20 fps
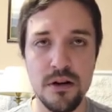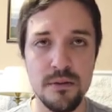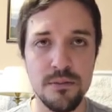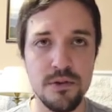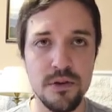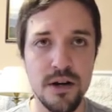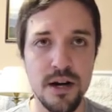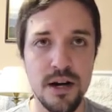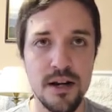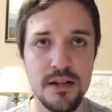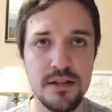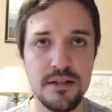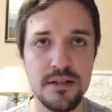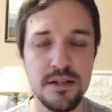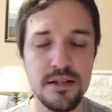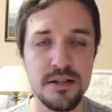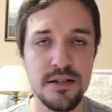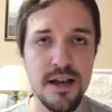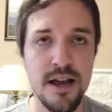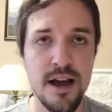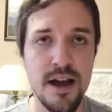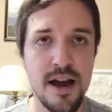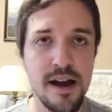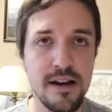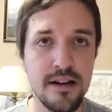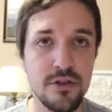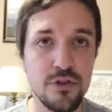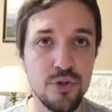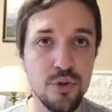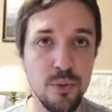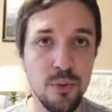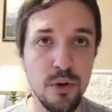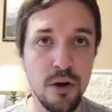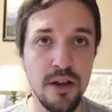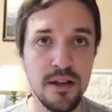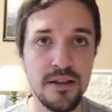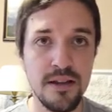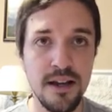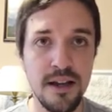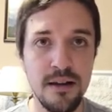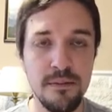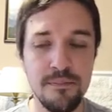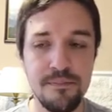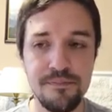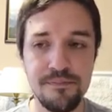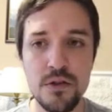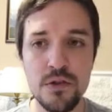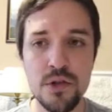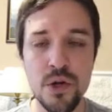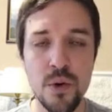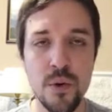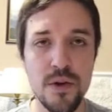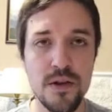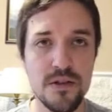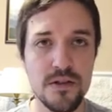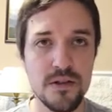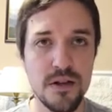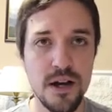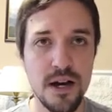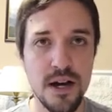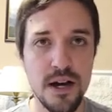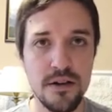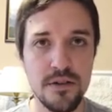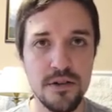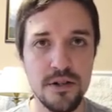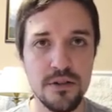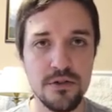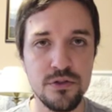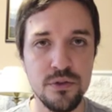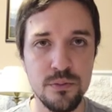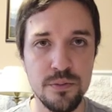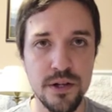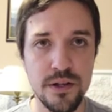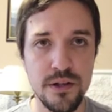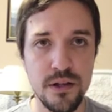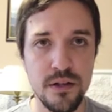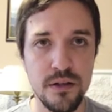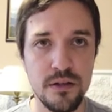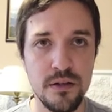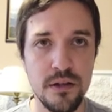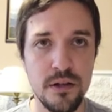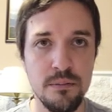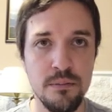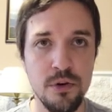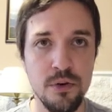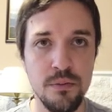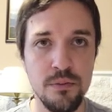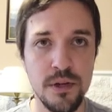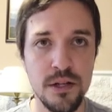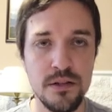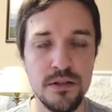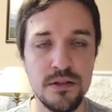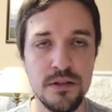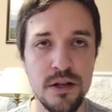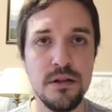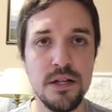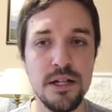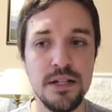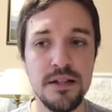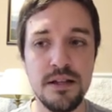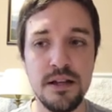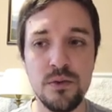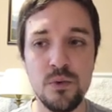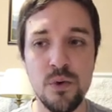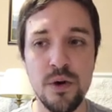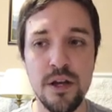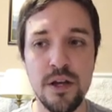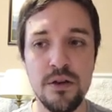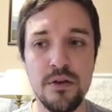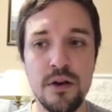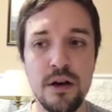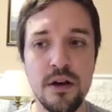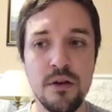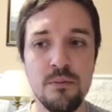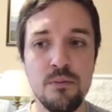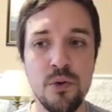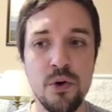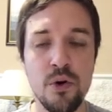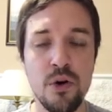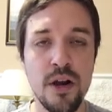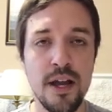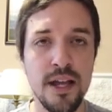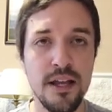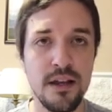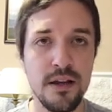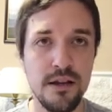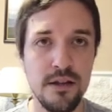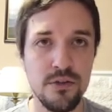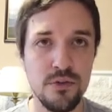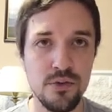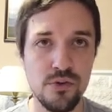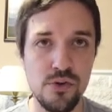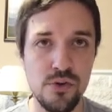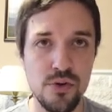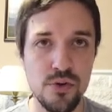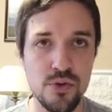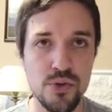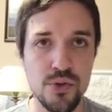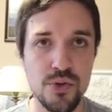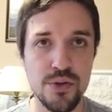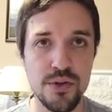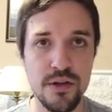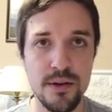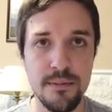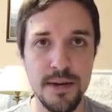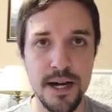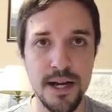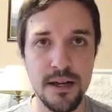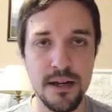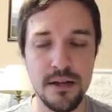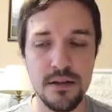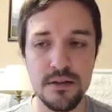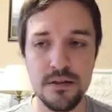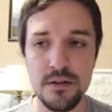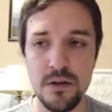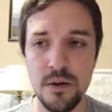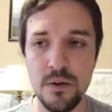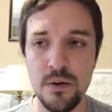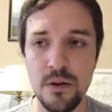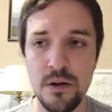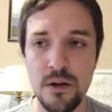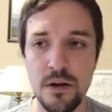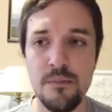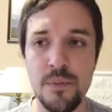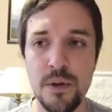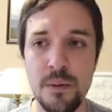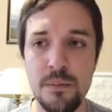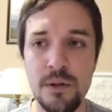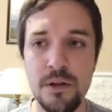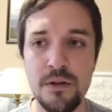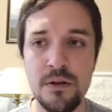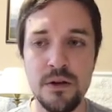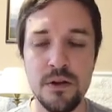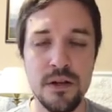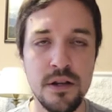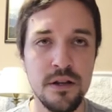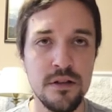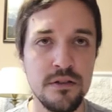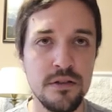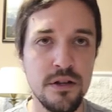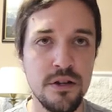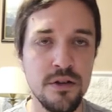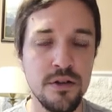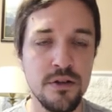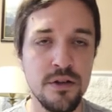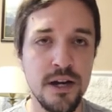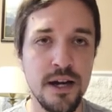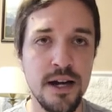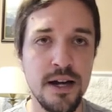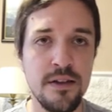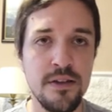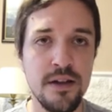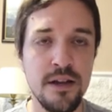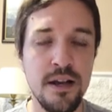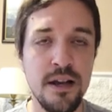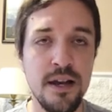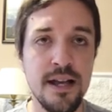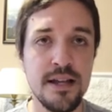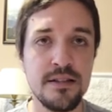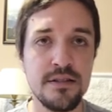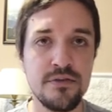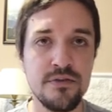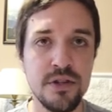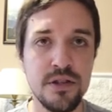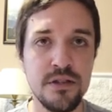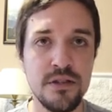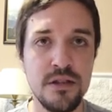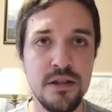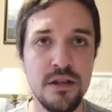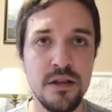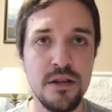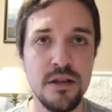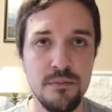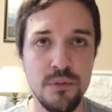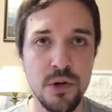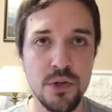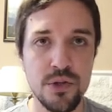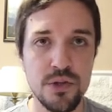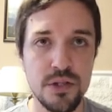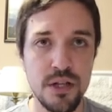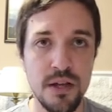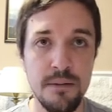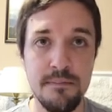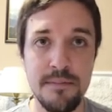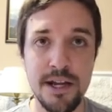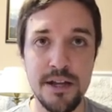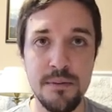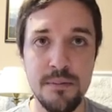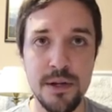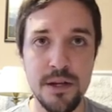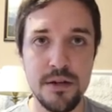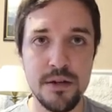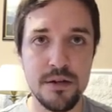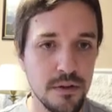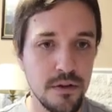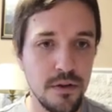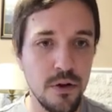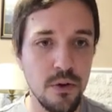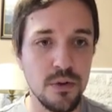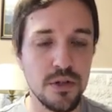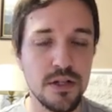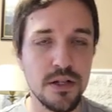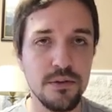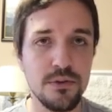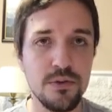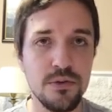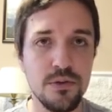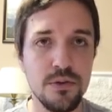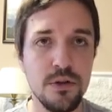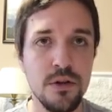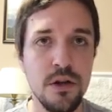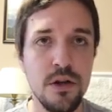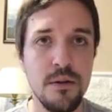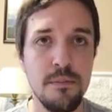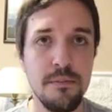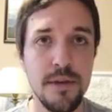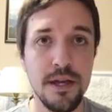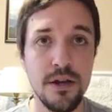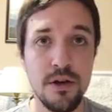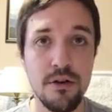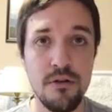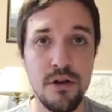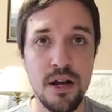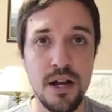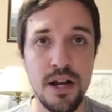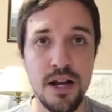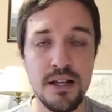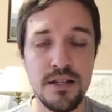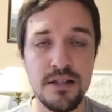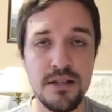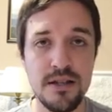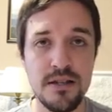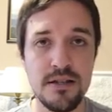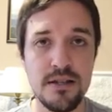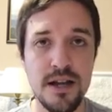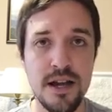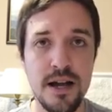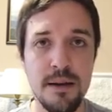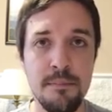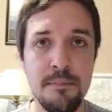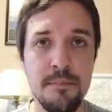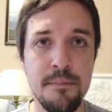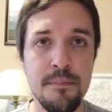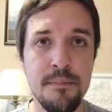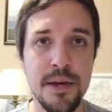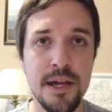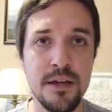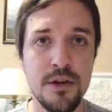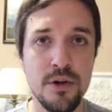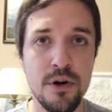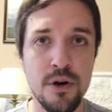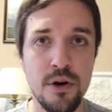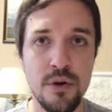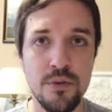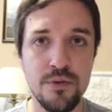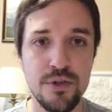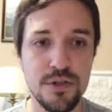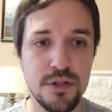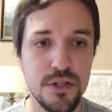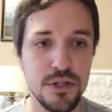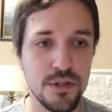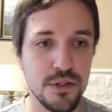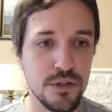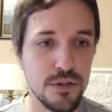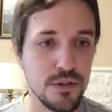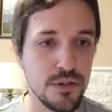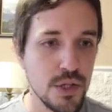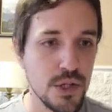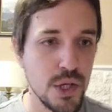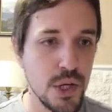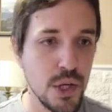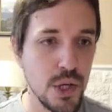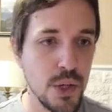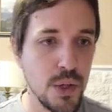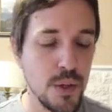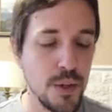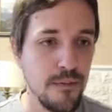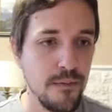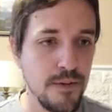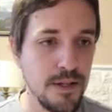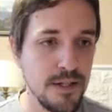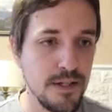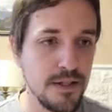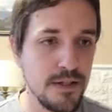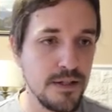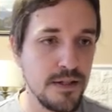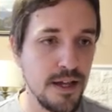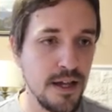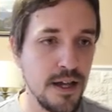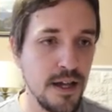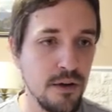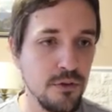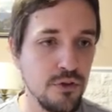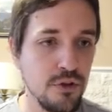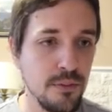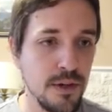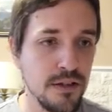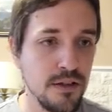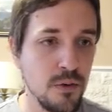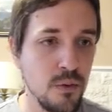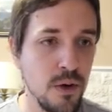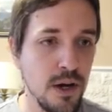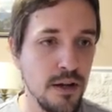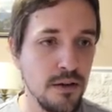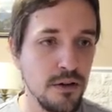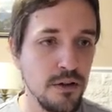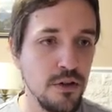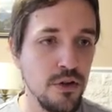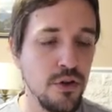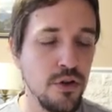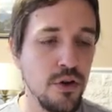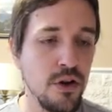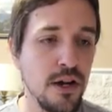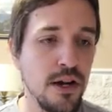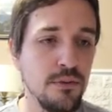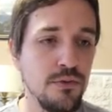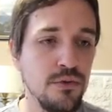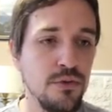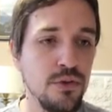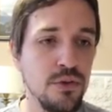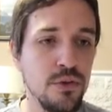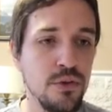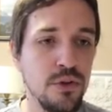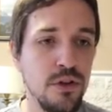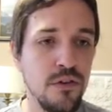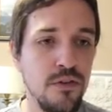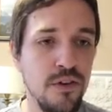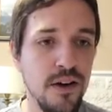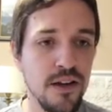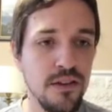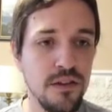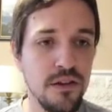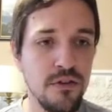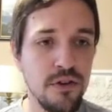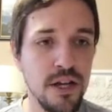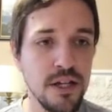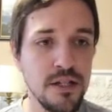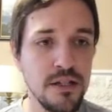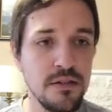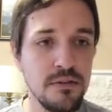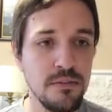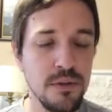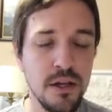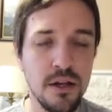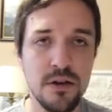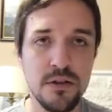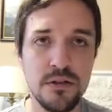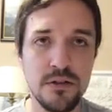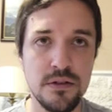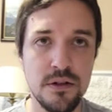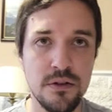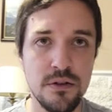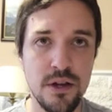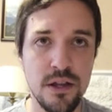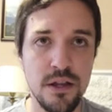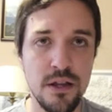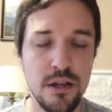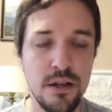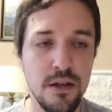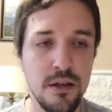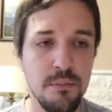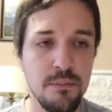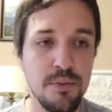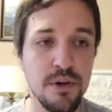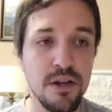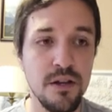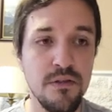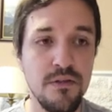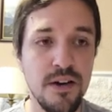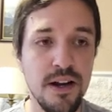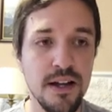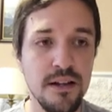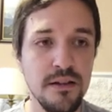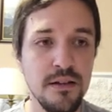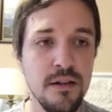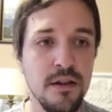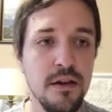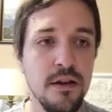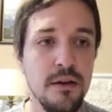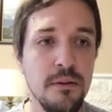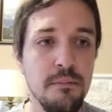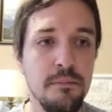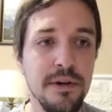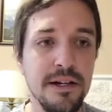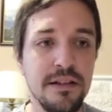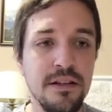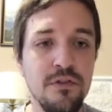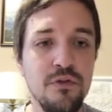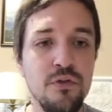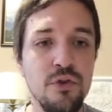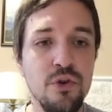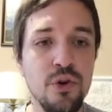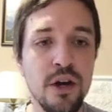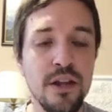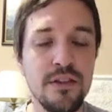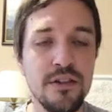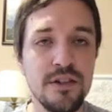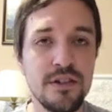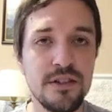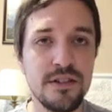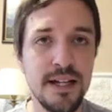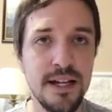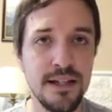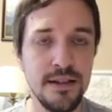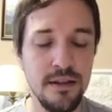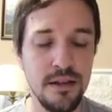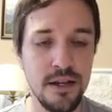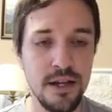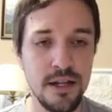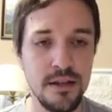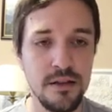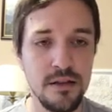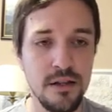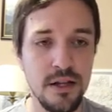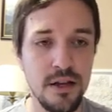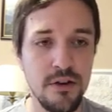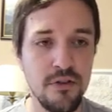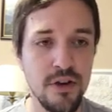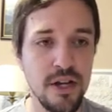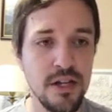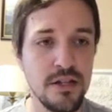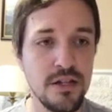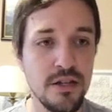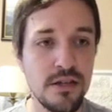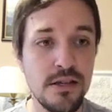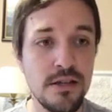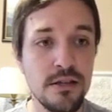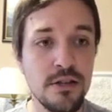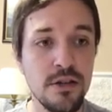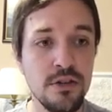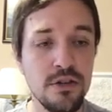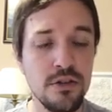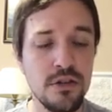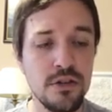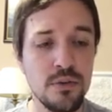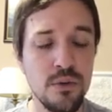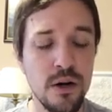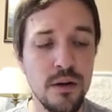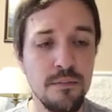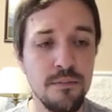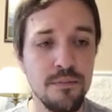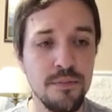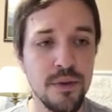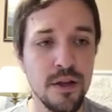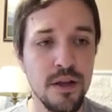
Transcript: cryptocurrencies are too volatile, so it's harder to predict the movements. In that way, you are more likely to lose the money. So the Bitcoin and Ethereum are the less risky bots, in my opinion. You always have to make your analysis and make your own decisions. So this is the automatic one. You don't have to define the range because it's already predefined. But if you understand that the range is not this one,